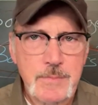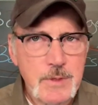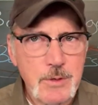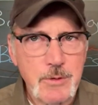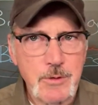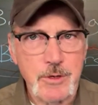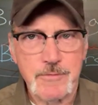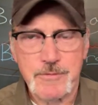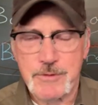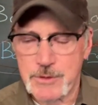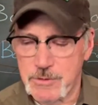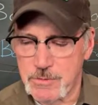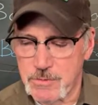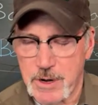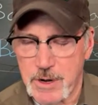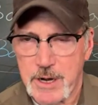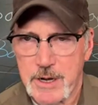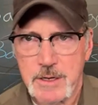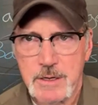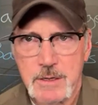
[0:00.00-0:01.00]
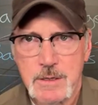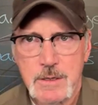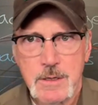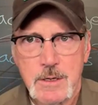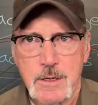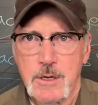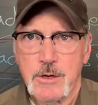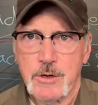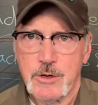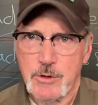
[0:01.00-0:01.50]
Or if you're ready
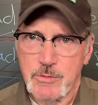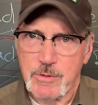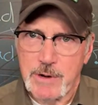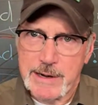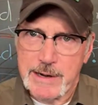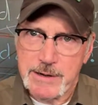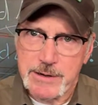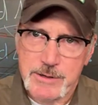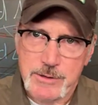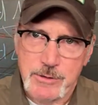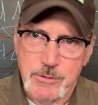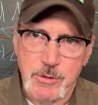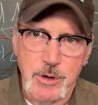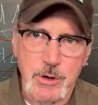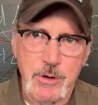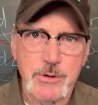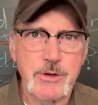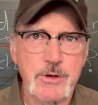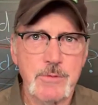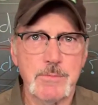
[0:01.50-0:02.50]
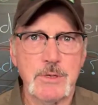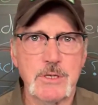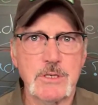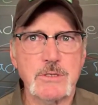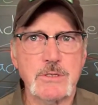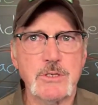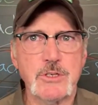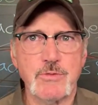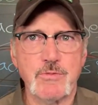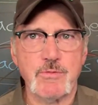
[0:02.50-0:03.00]
to grow your
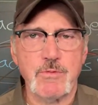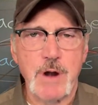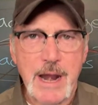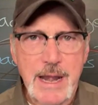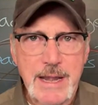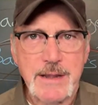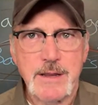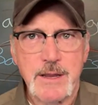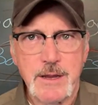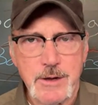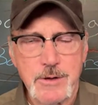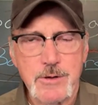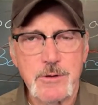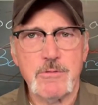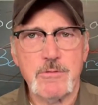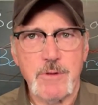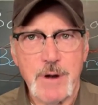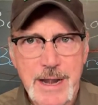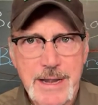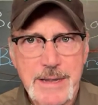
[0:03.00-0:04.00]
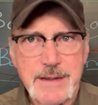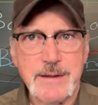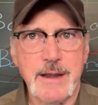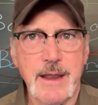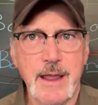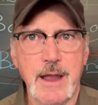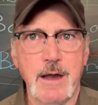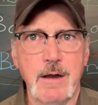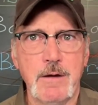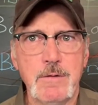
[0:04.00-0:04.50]
business right here, right
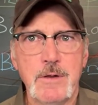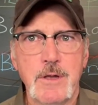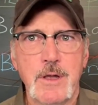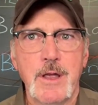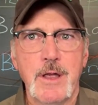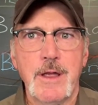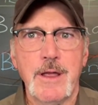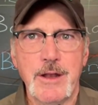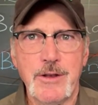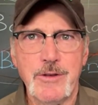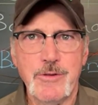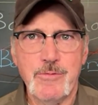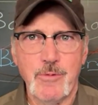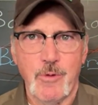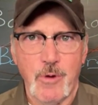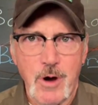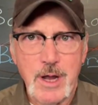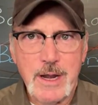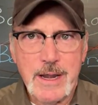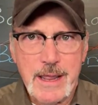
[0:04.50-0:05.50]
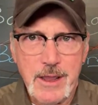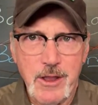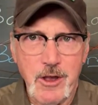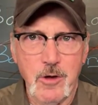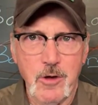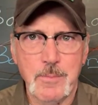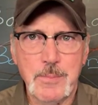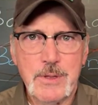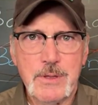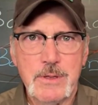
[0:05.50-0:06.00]
now, and you want
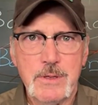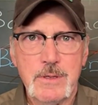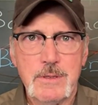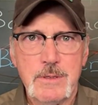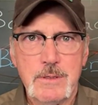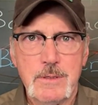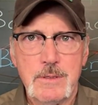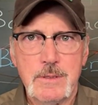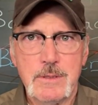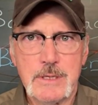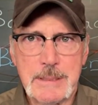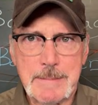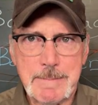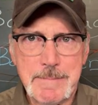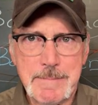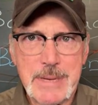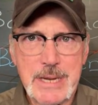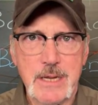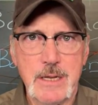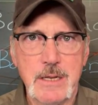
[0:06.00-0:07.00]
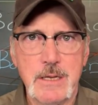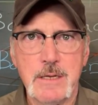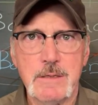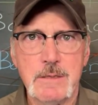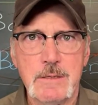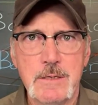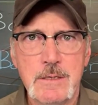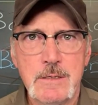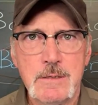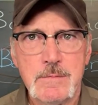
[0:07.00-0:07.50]
help
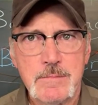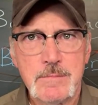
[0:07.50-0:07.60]
immediately,